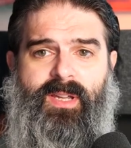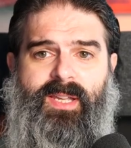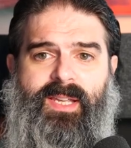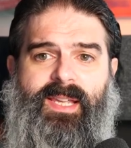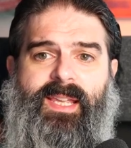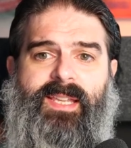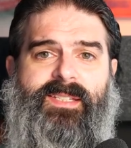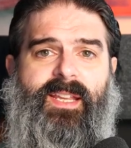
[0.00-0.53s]

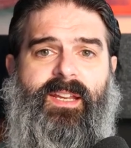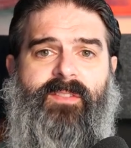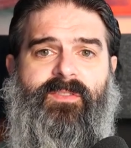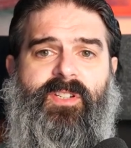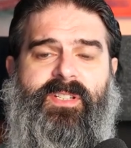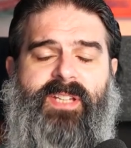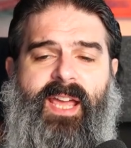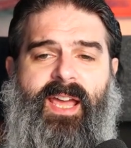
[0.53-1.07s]
instead of
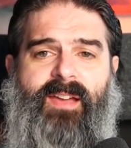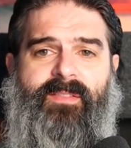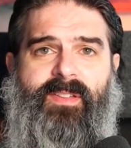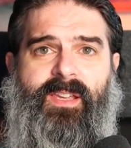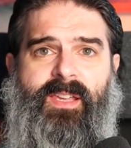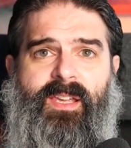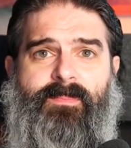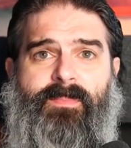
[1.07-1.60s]
just
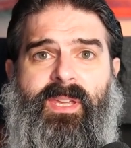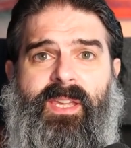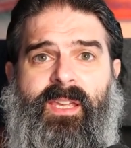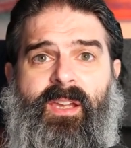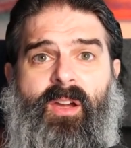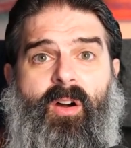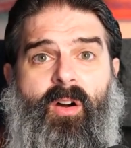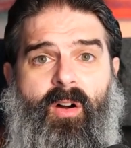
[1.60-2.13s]
having it
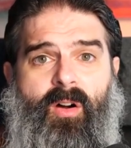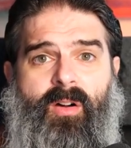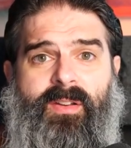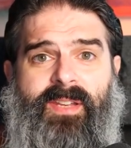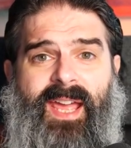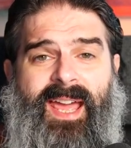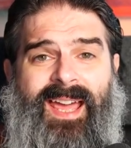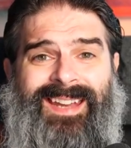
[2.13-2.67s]
being
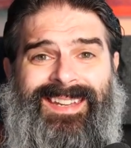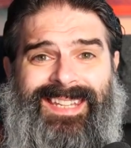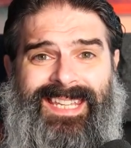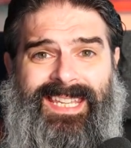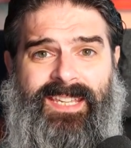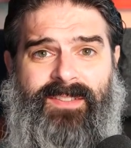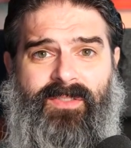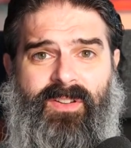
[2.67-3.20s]
odd and
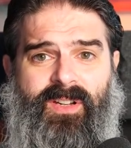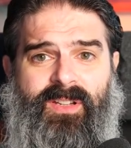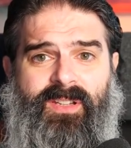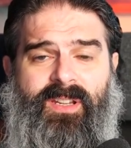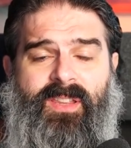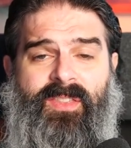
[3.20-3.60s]
even,